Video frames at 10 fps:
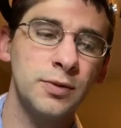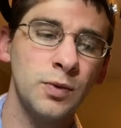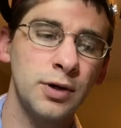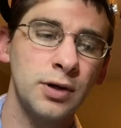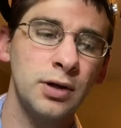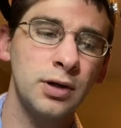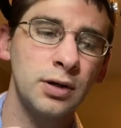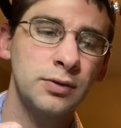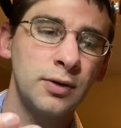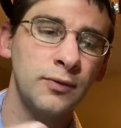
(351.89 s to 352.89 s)
working on
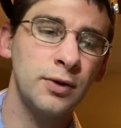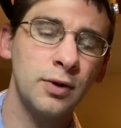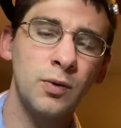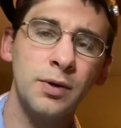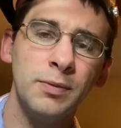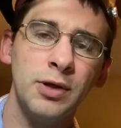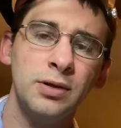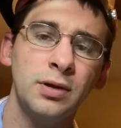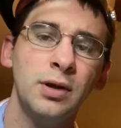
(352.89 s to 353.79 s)
a different equipment,